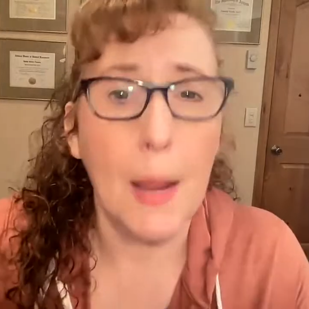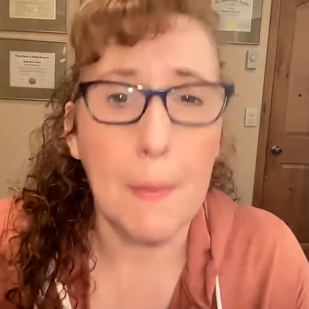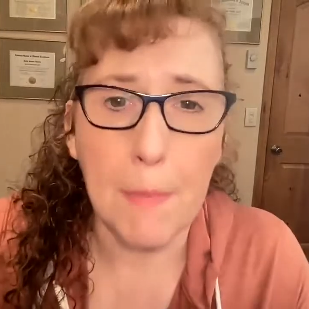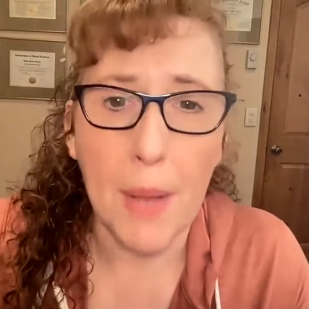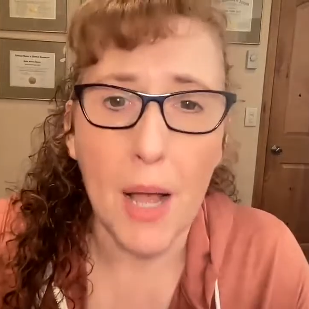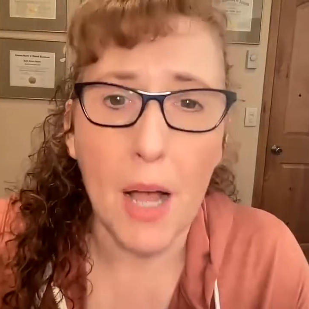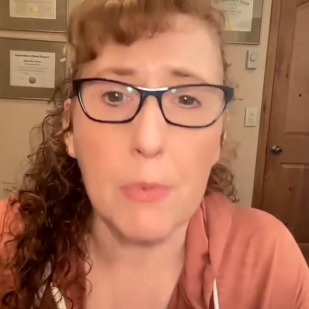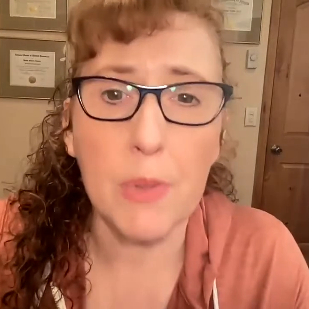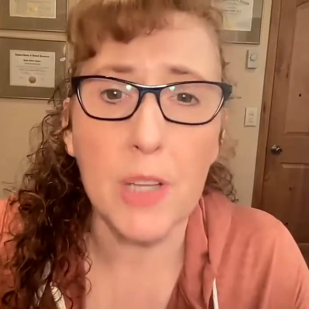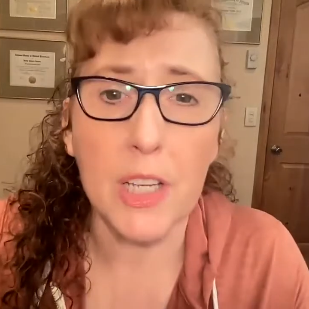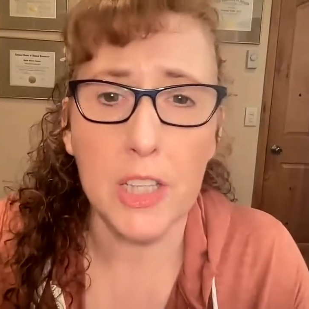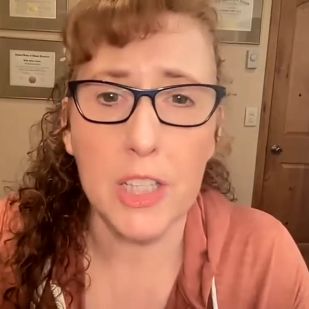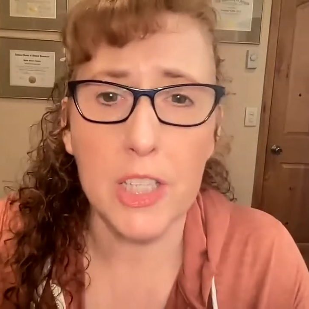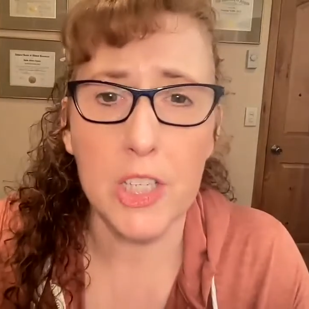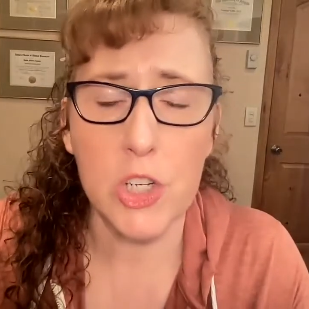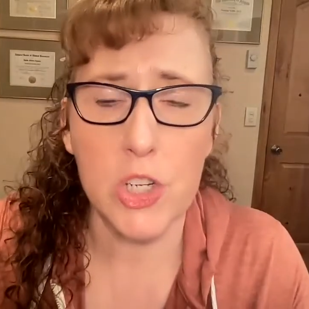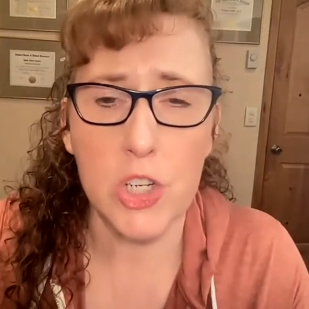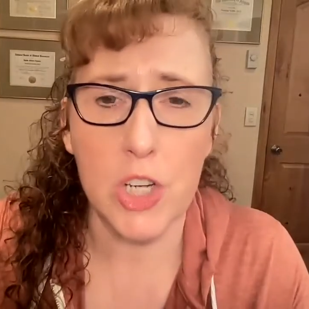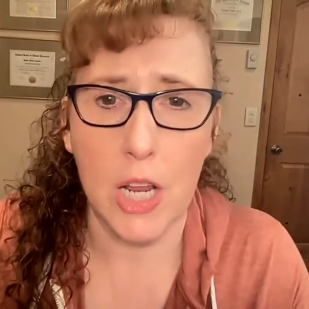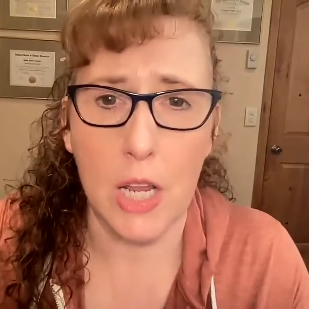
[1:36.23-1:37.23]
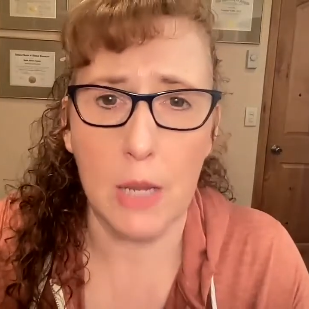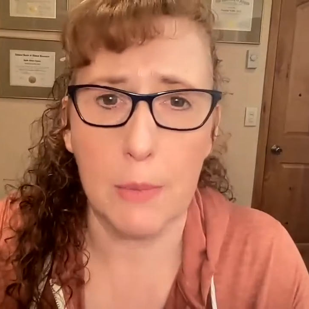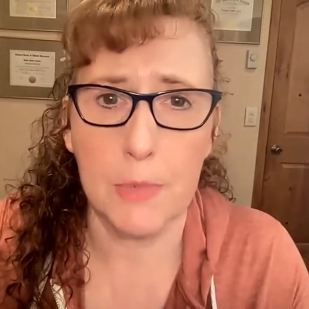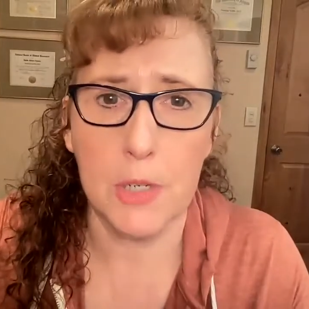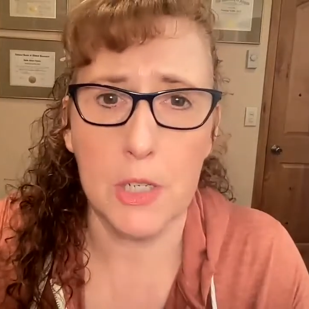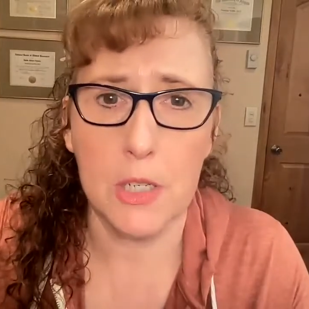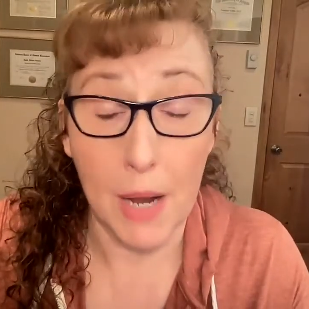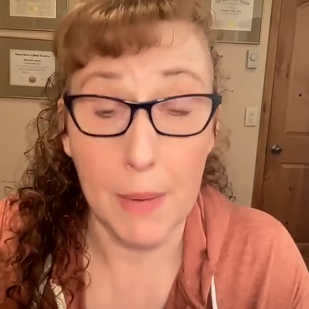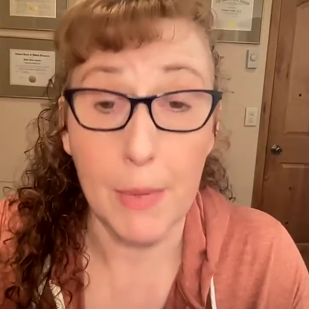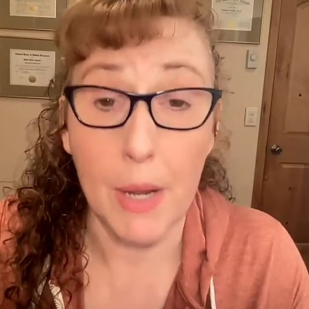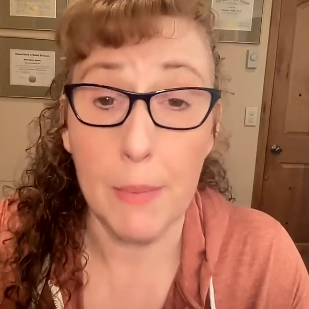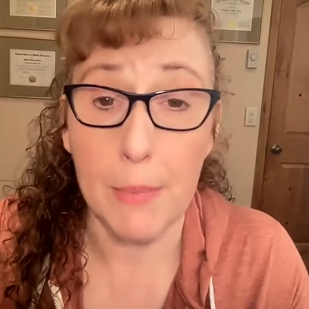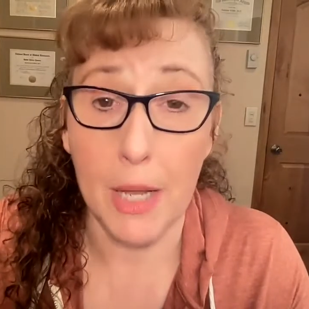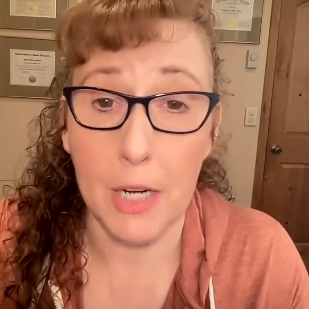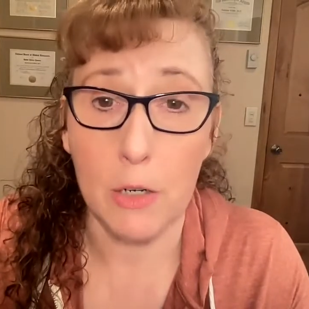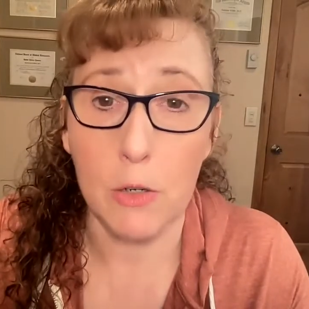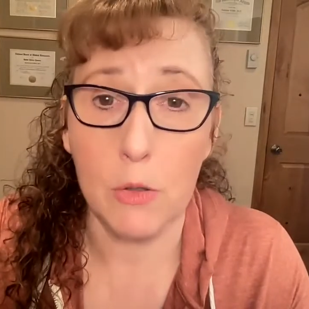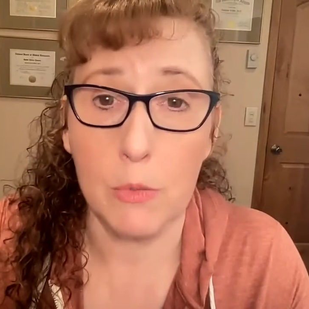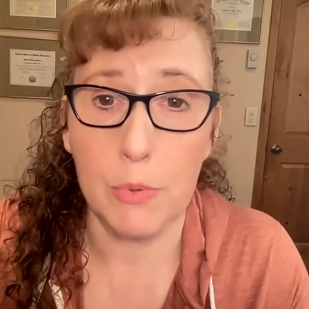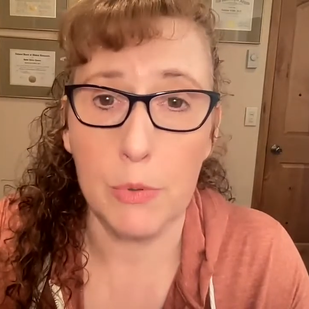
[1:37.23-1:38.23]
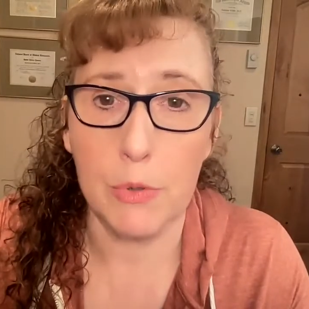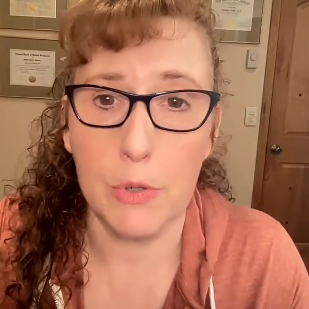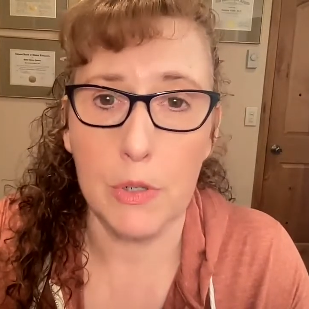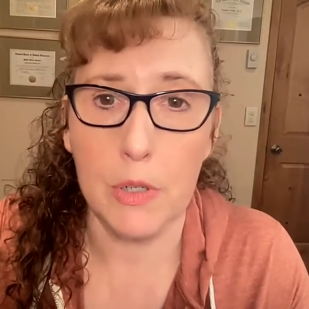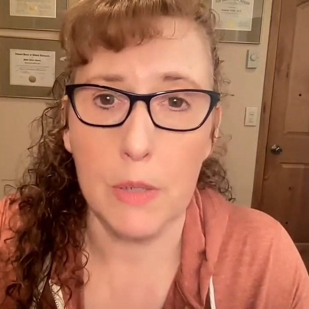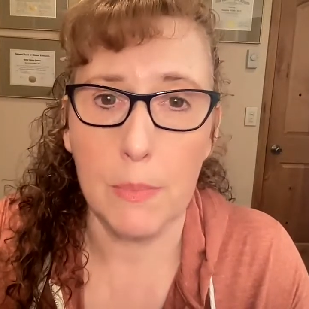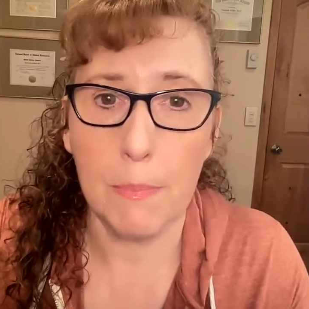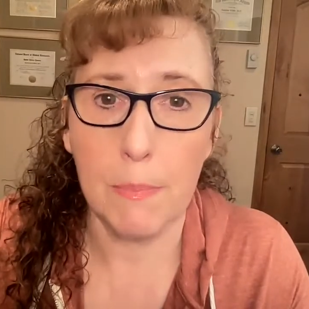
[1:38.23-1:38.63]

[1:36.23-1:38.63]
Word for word: I'm publicly shamed by my medical board,